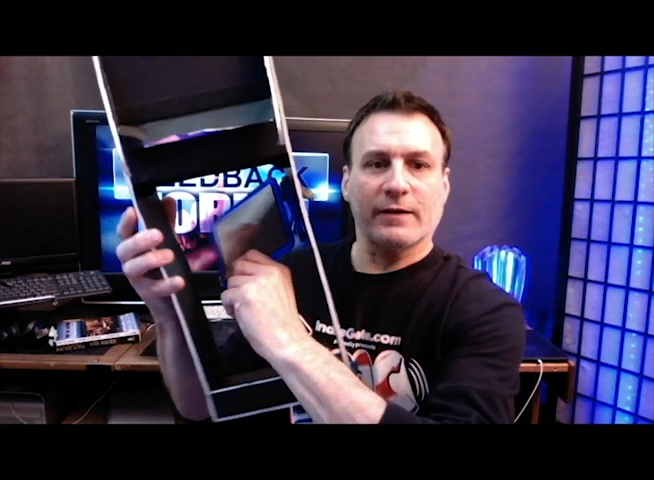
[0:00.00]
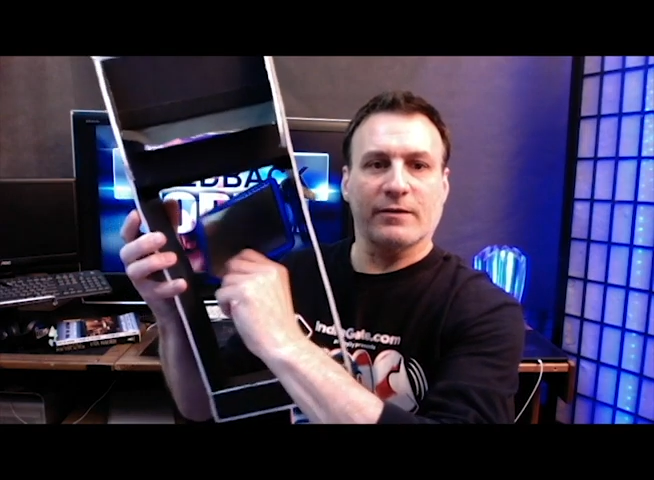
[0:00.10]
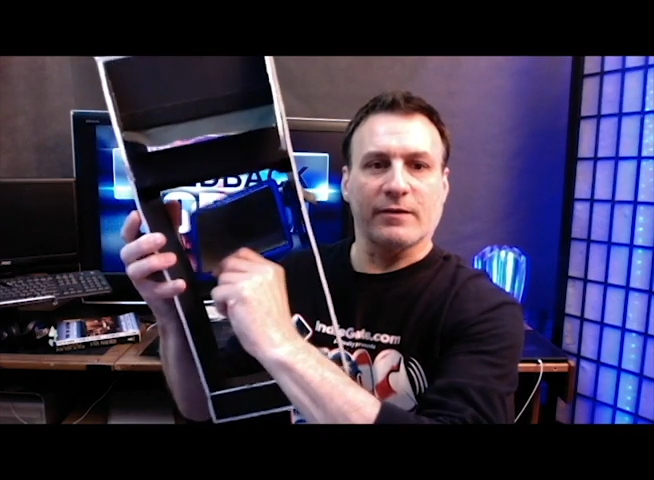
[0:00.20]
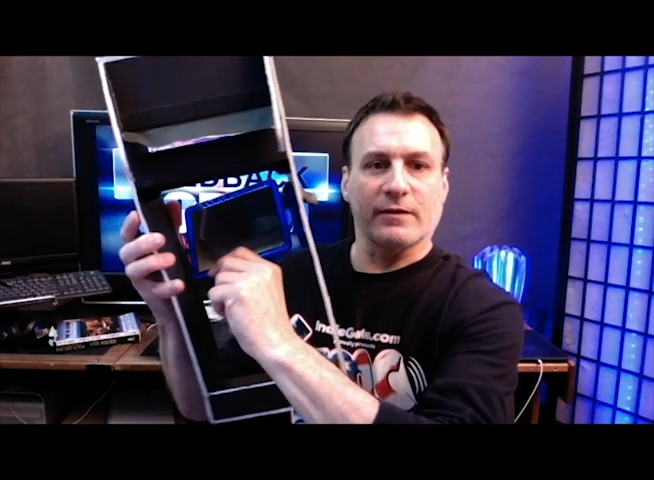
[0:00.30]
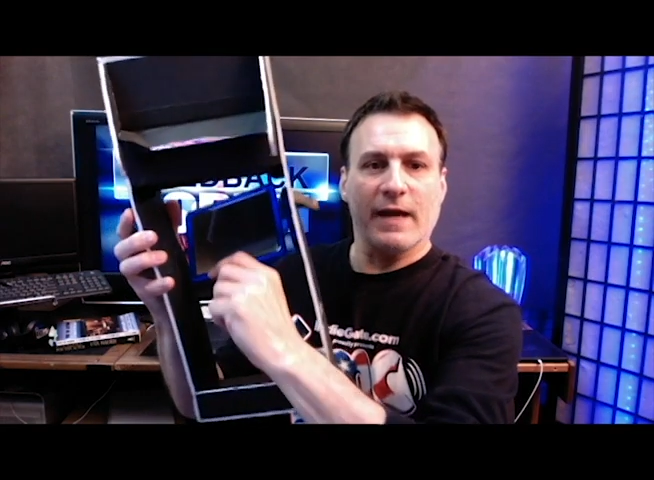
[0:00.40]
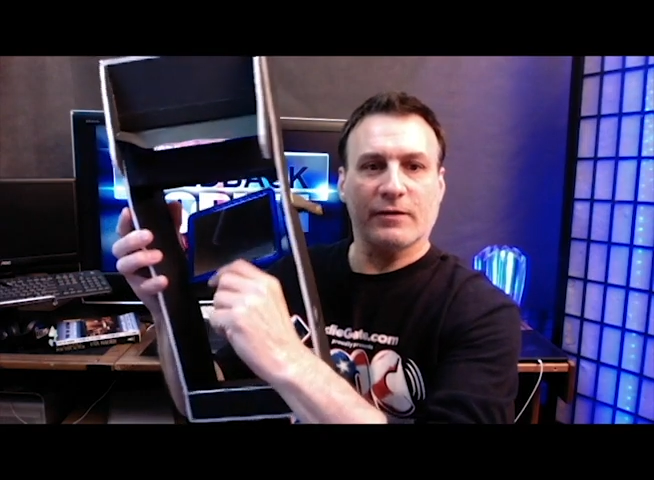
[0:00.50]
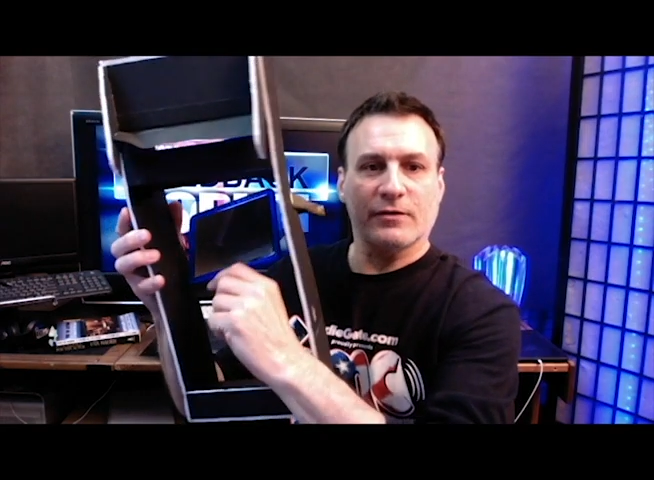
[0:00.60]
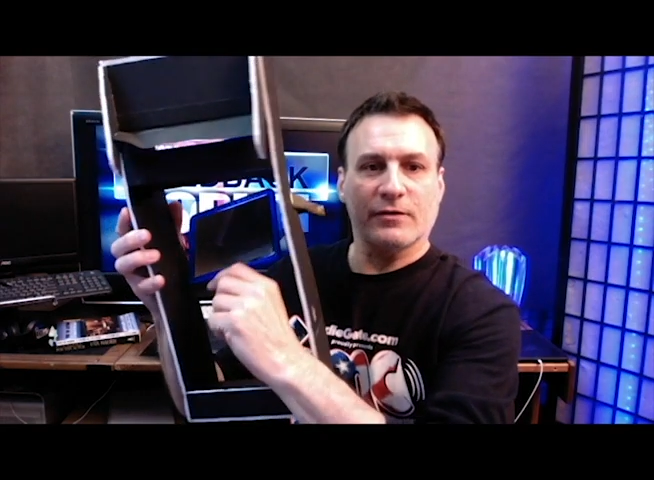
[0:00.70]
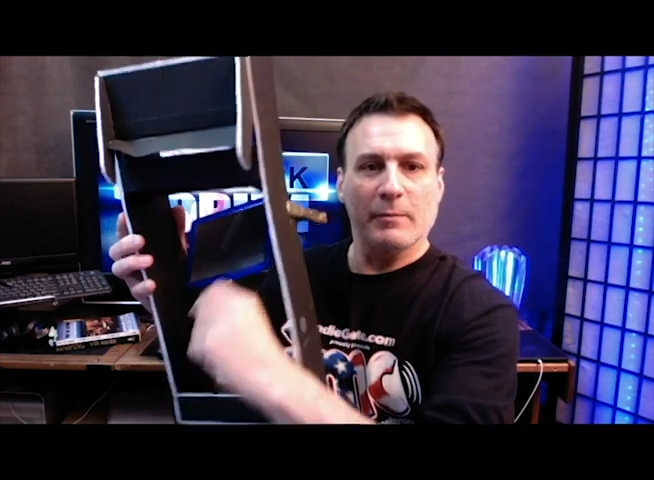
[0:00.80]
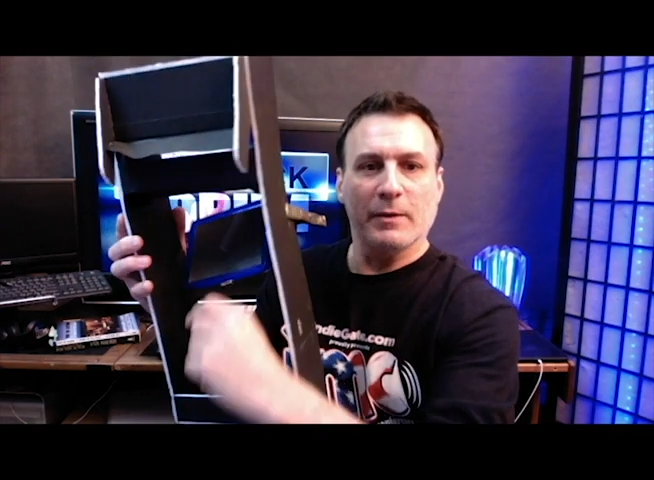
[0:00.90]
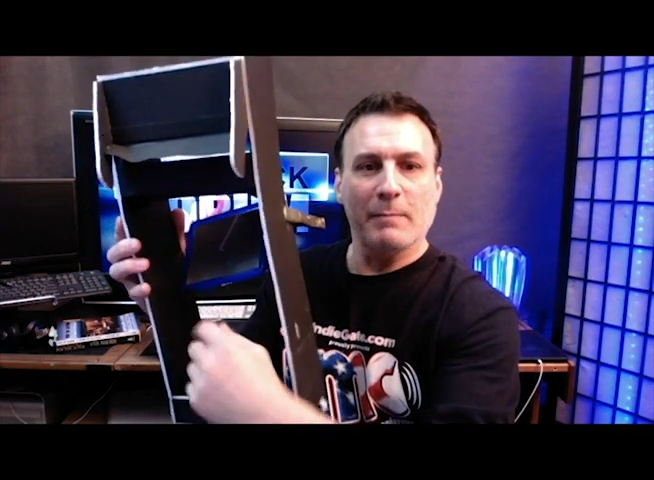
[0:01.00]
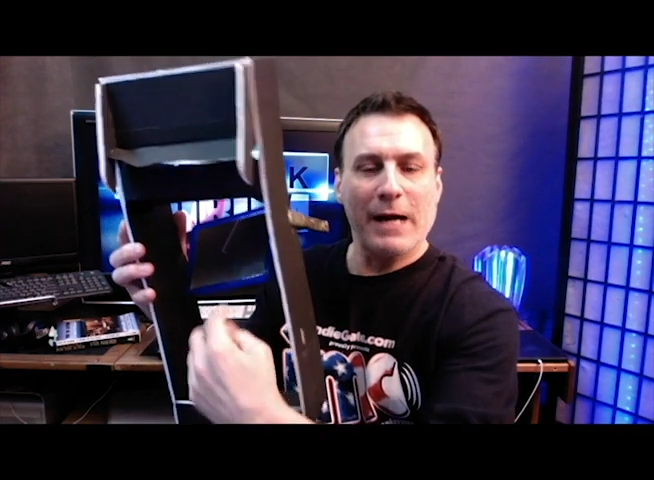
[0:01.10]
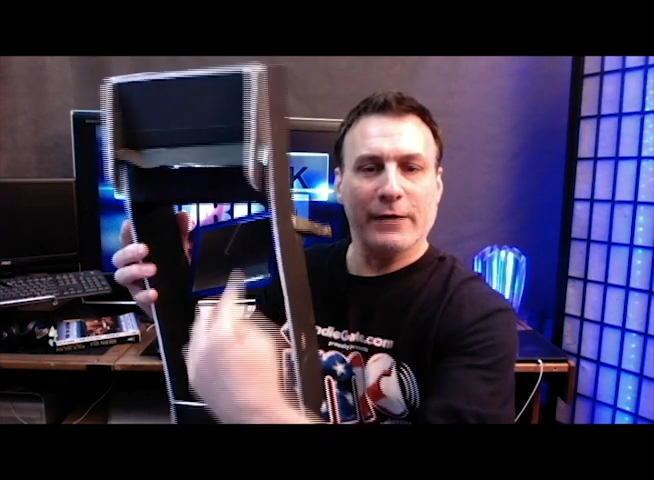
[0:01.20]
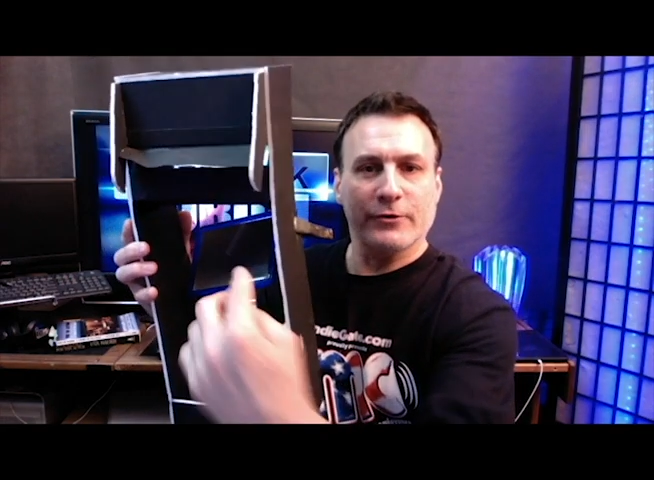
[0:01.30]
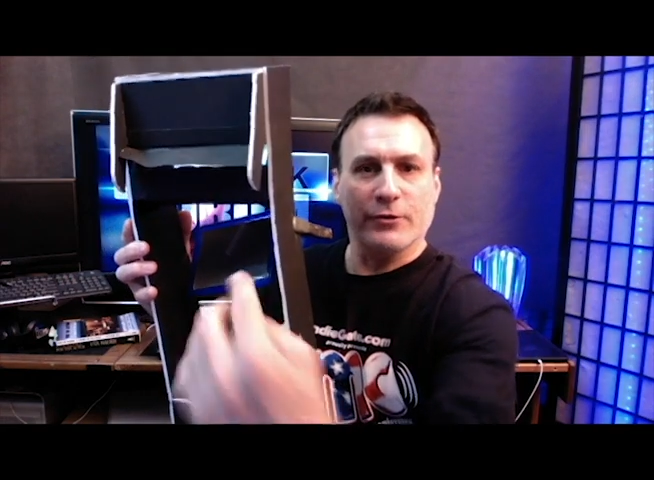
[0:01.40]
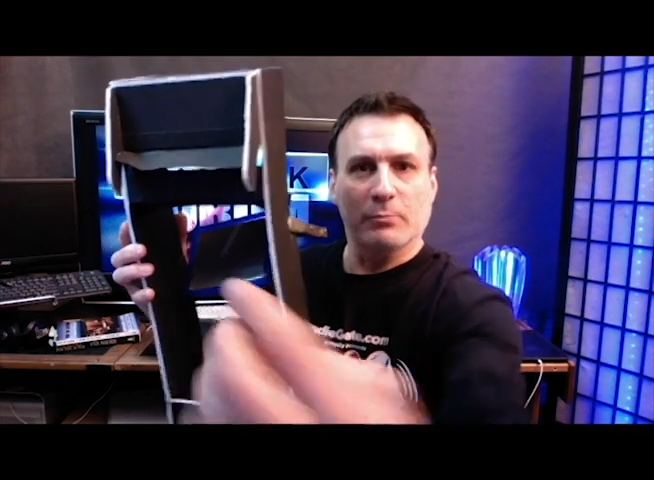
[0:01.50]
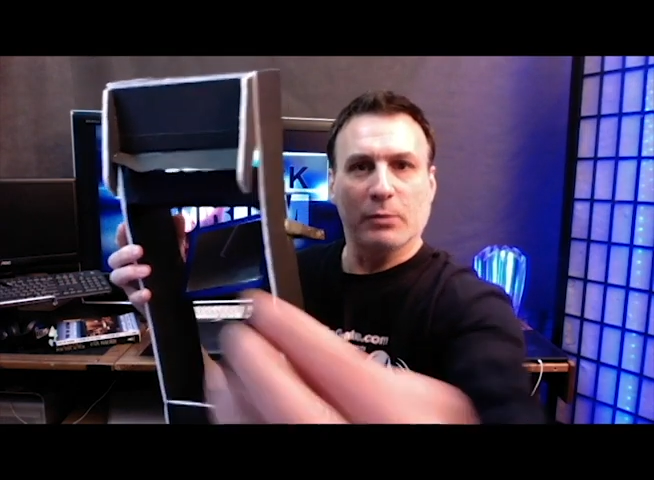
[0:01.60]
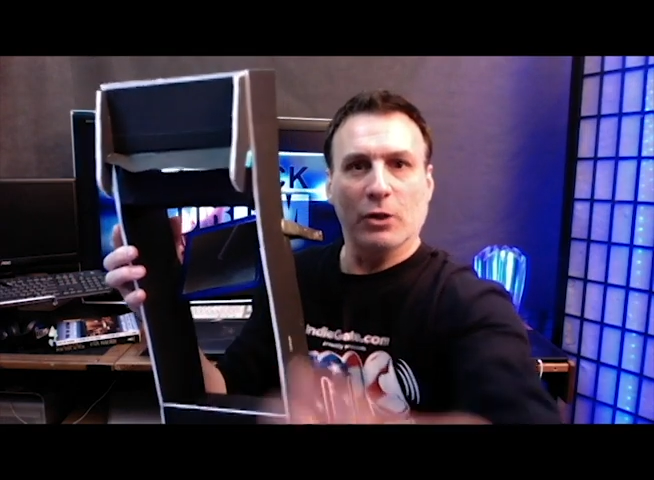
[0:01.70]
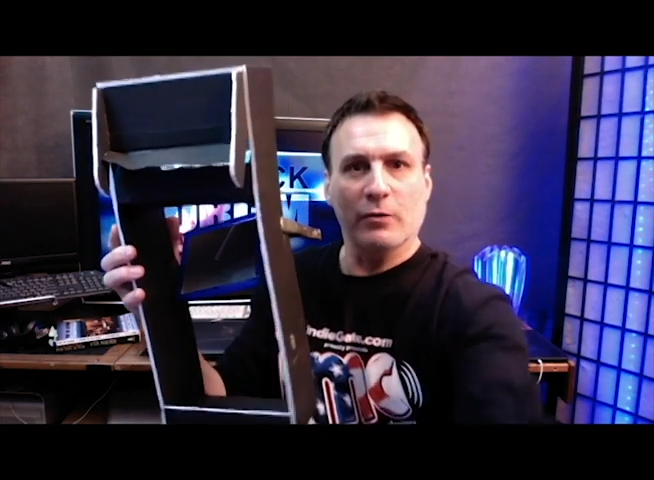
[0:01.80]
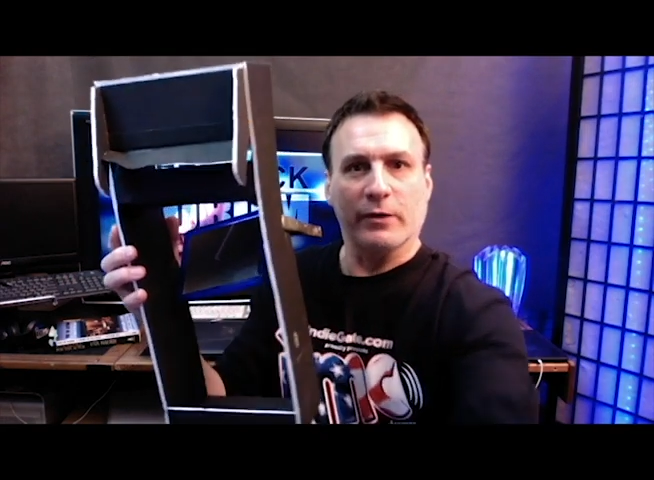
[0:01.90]
the text from the monitor
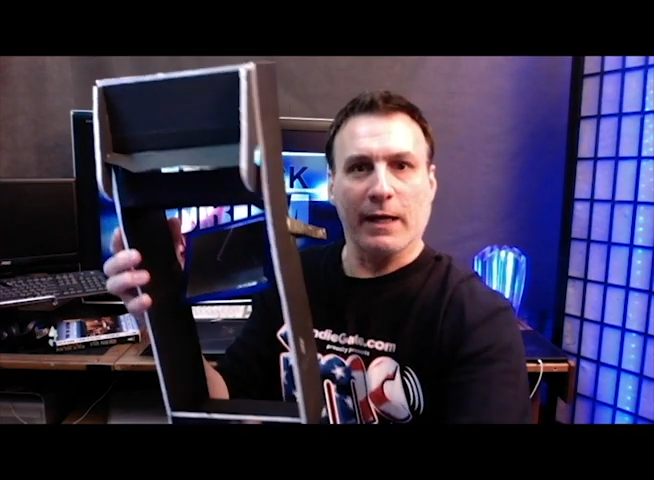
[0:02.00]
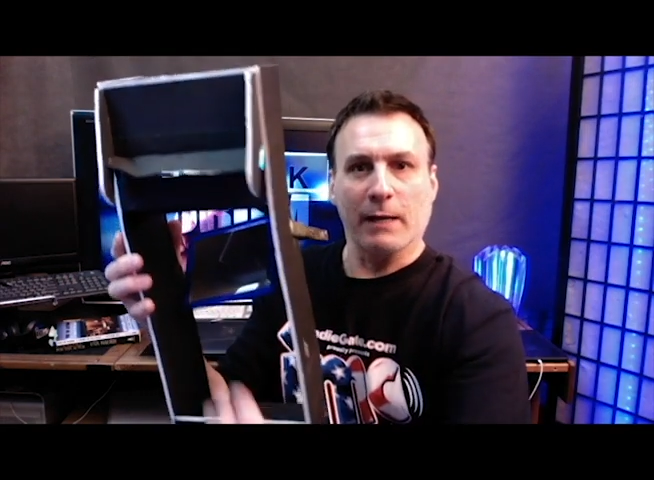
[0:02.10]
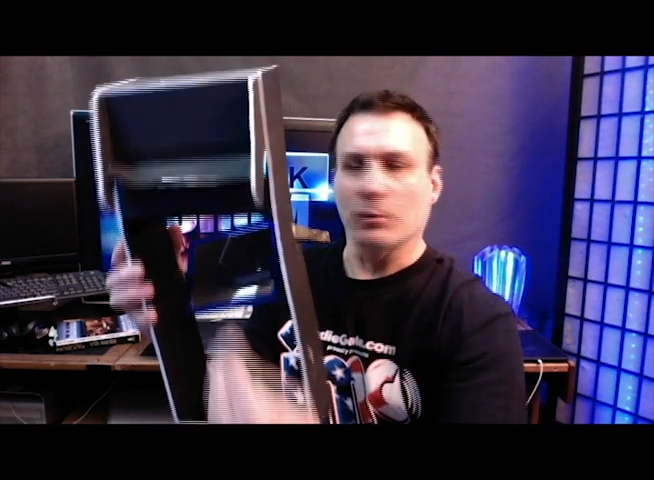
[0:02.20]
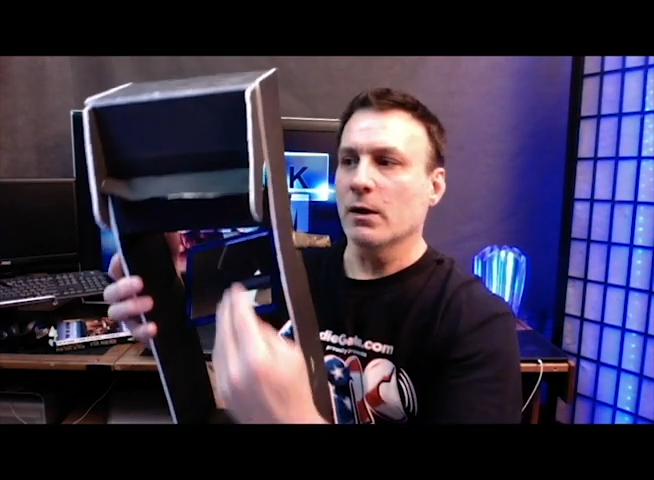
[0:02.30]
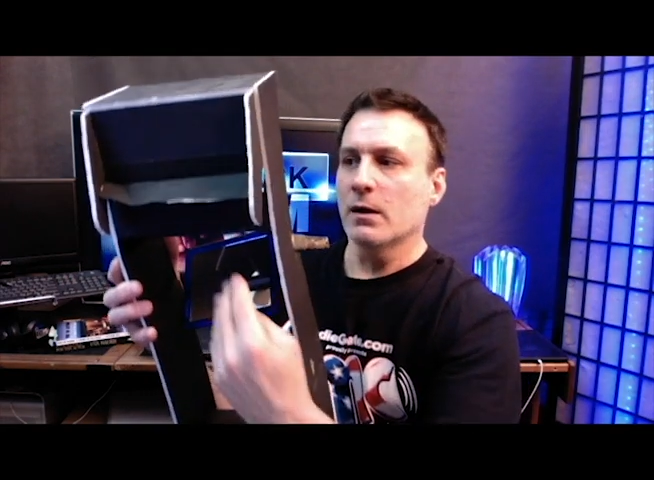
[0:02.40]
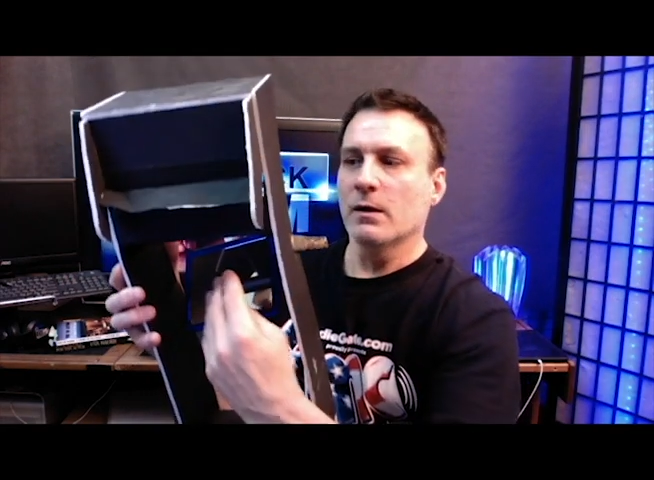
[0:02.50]
below the camera